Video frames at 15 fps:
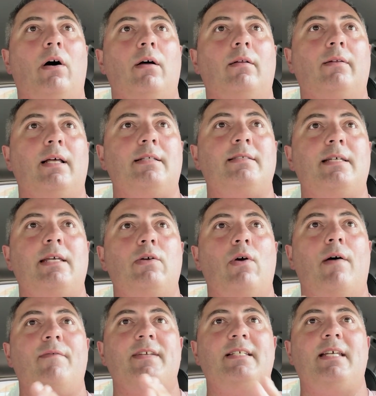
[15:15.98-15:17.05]
let's say you
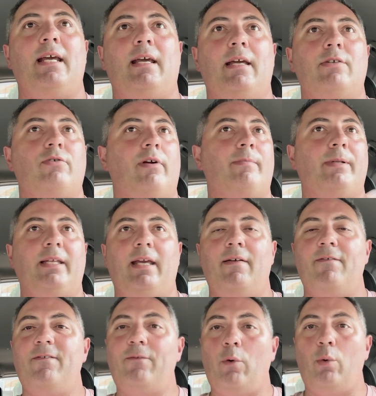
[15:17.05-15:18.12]
have the ticket, you're able to get
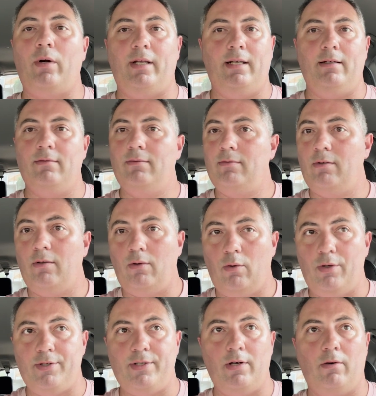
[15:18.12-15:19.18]
40
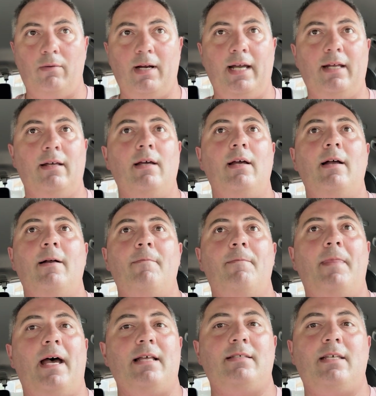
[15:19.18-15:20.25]
or so, right?
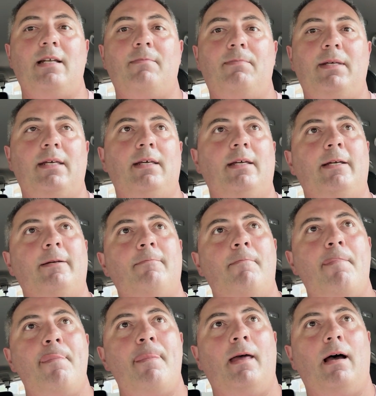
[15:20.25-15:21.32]
That's gonna be,
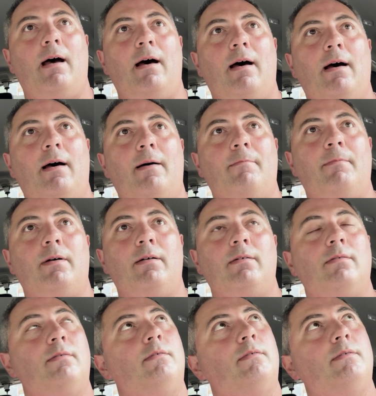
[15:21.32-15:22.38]

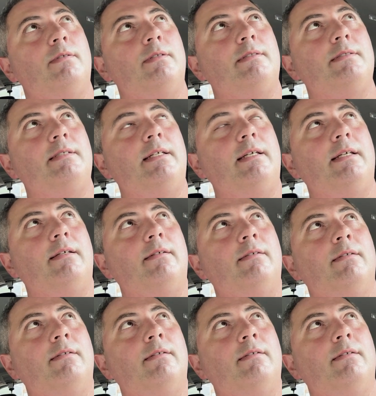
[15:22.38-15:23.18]
let's see,